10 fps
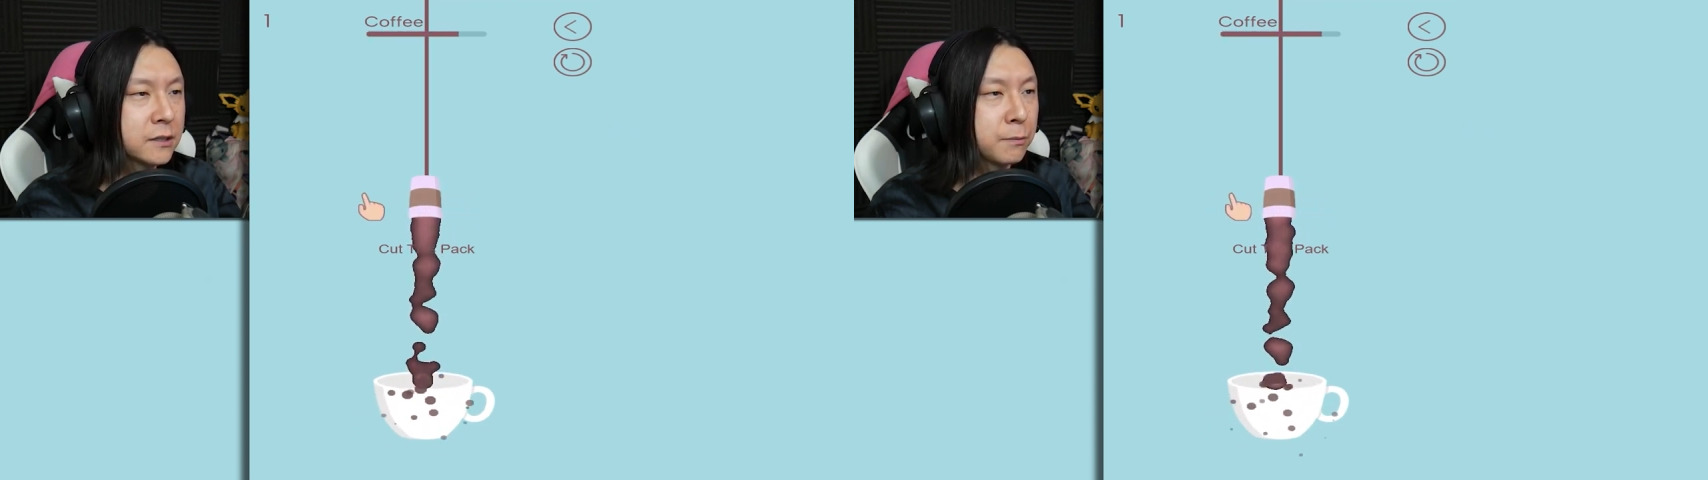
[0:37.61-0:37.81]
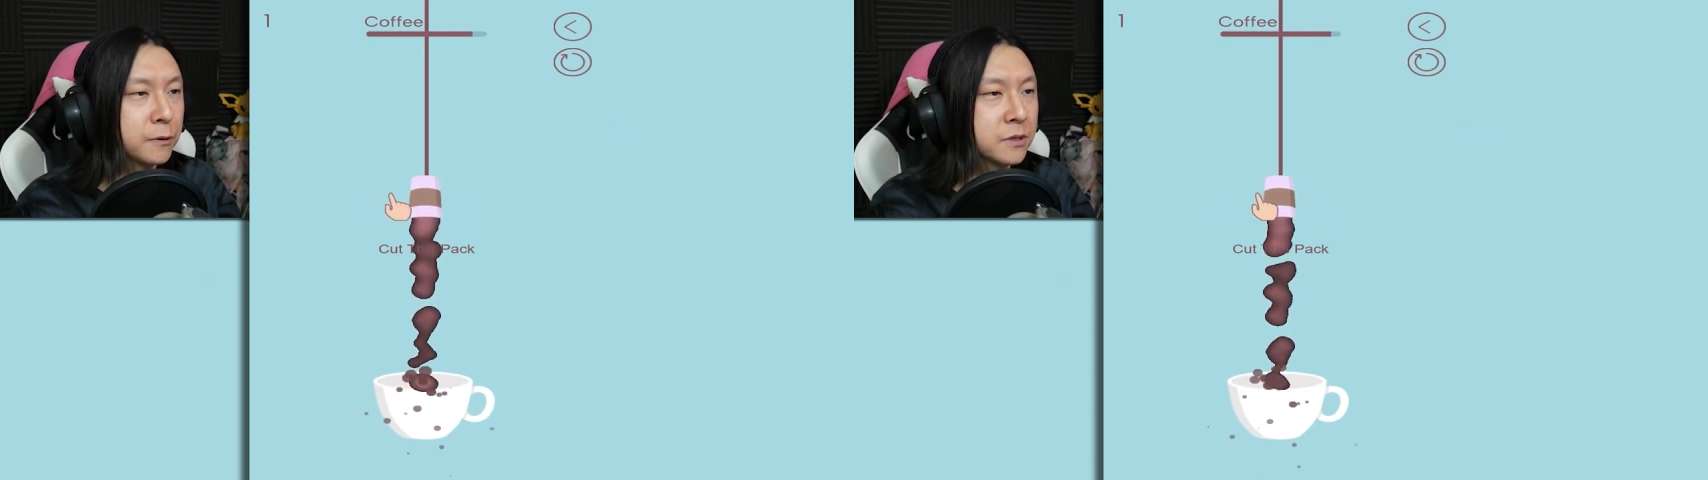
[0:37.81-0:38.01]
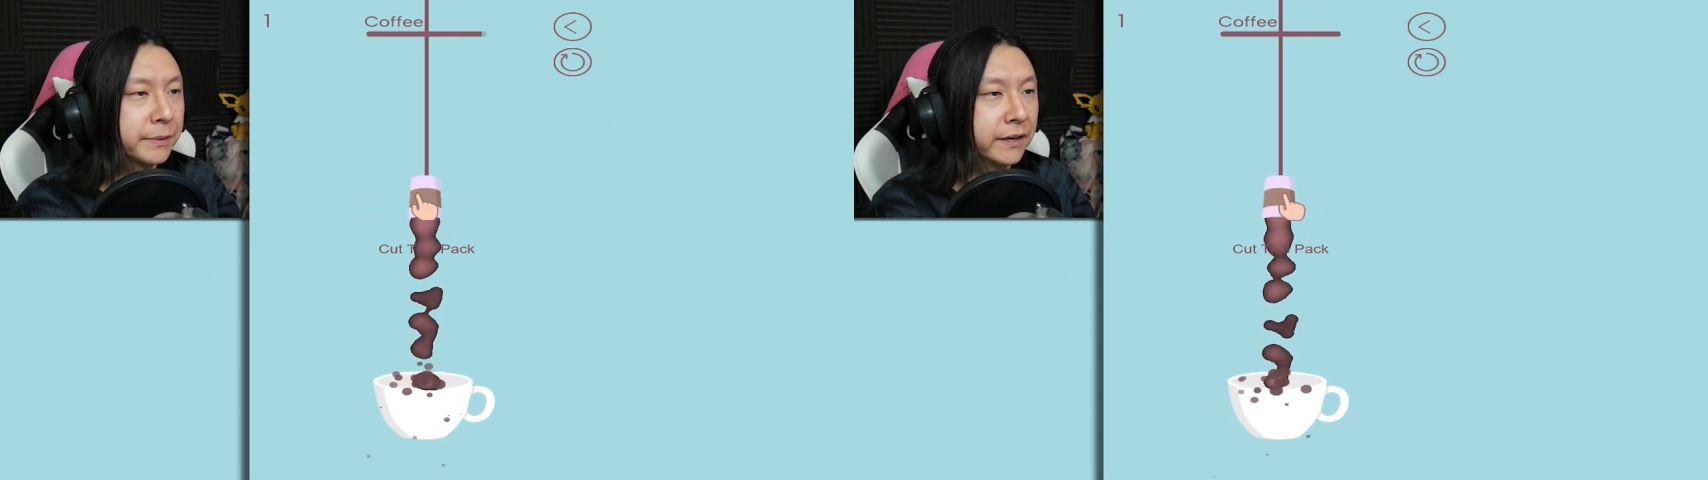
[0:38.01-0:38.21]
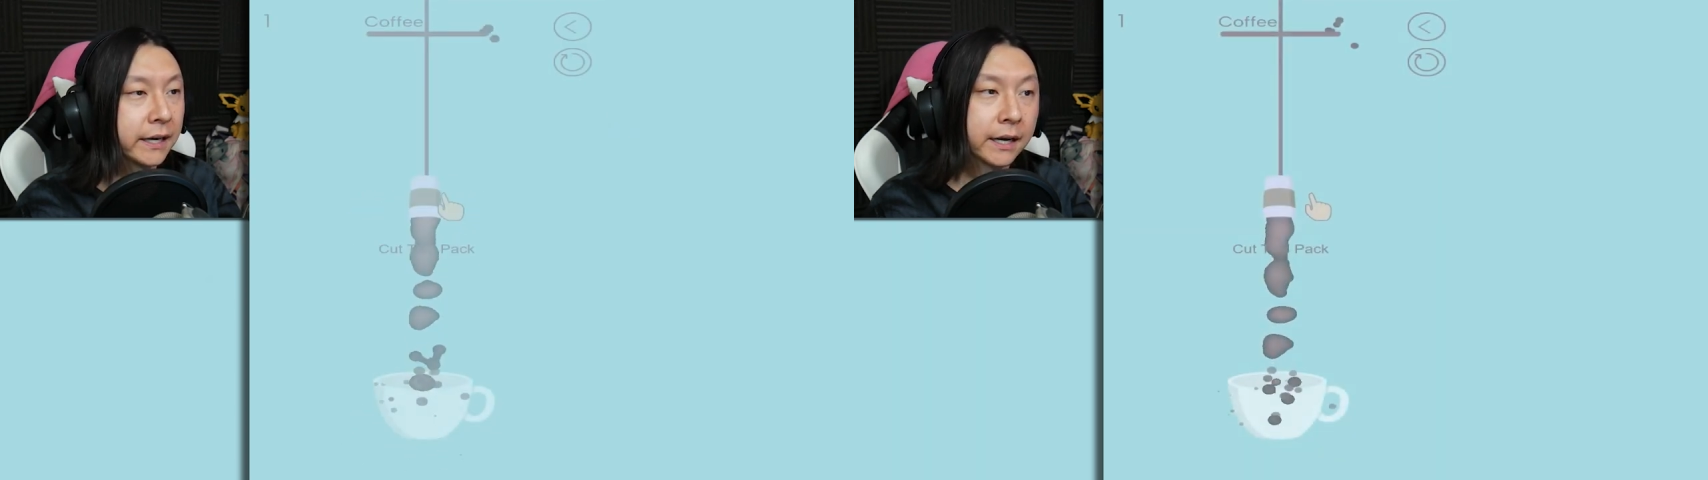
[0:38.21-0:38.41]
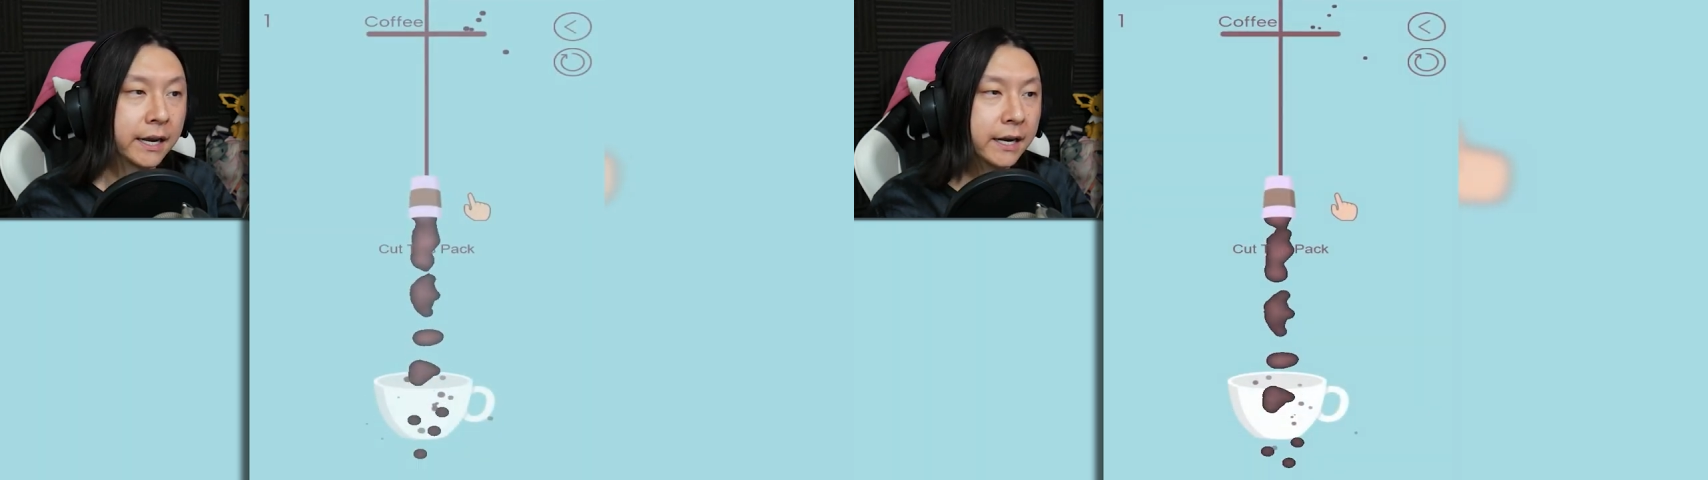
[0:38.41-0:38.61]
supposed to be,
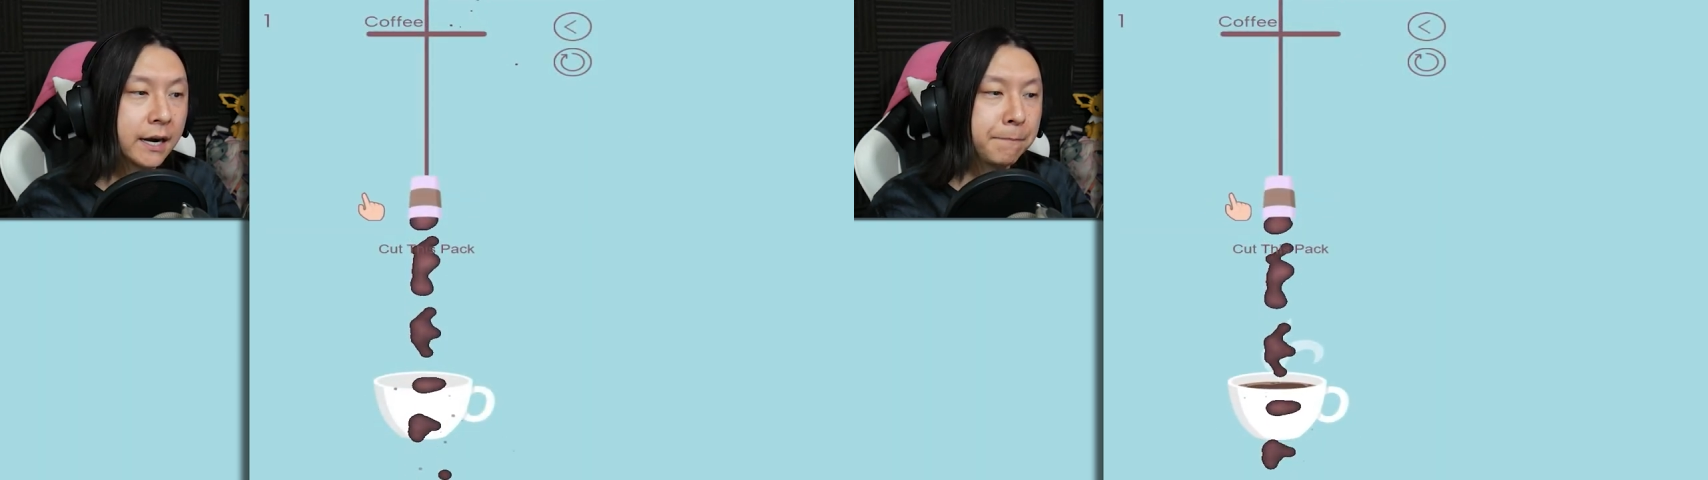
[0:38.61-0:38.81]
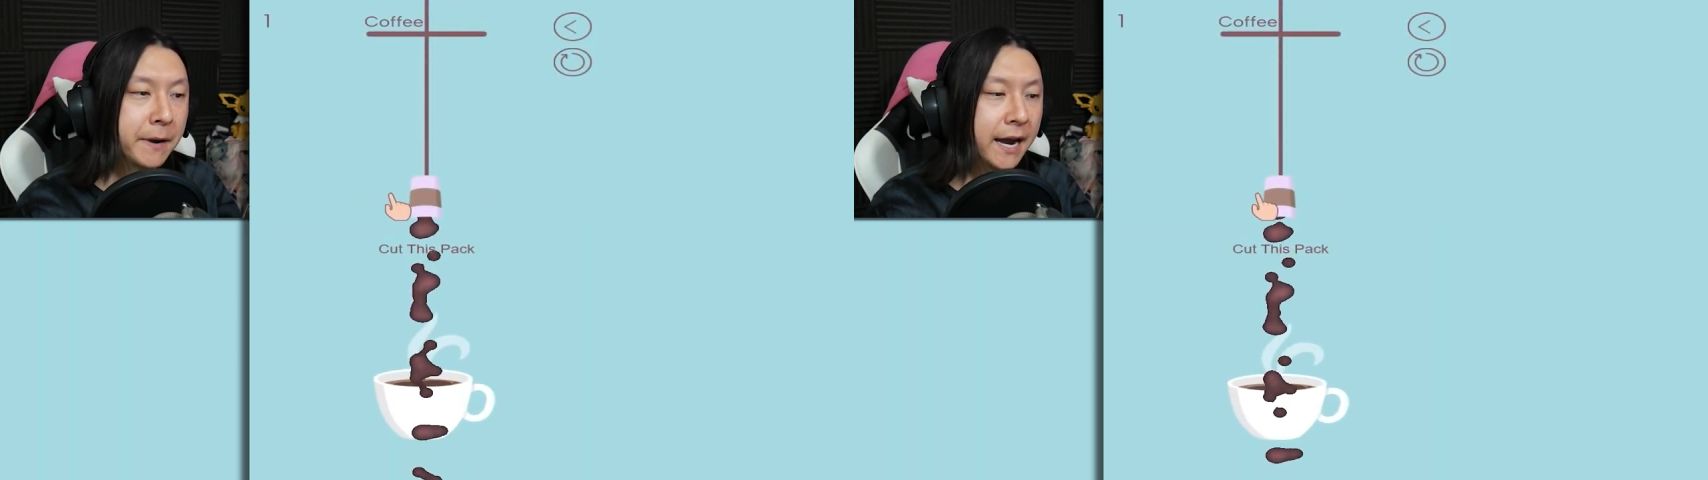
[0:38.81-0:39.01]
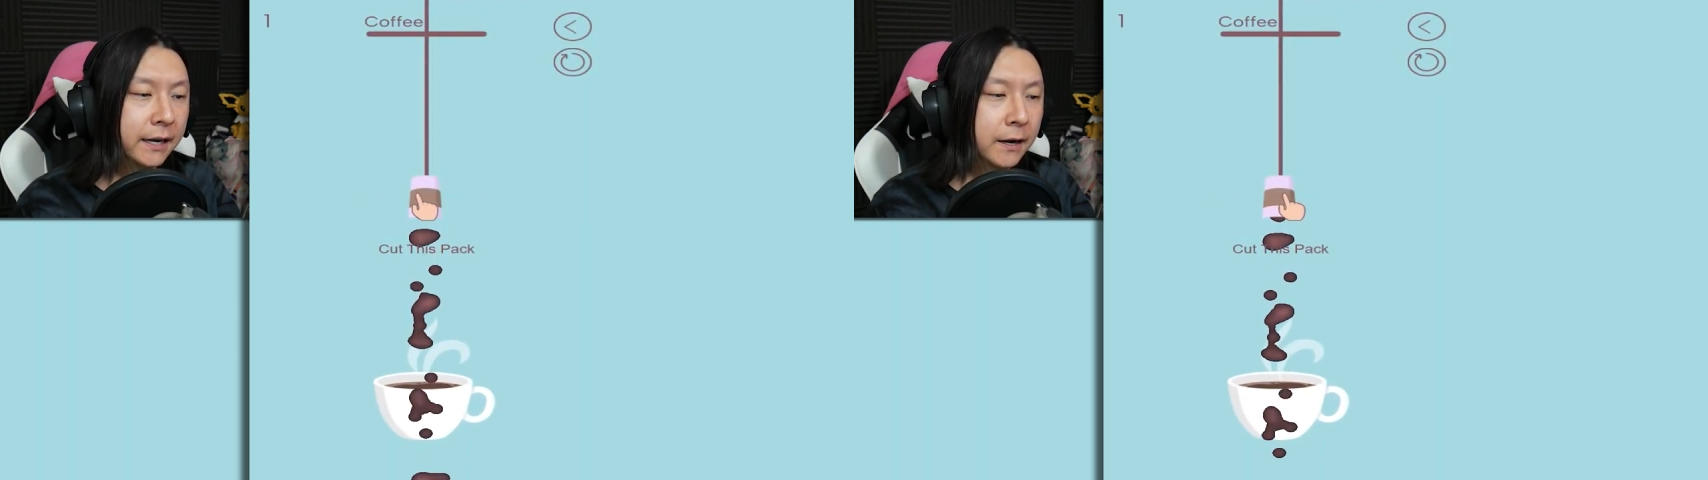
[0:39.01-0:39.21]
like, a K-cup pack?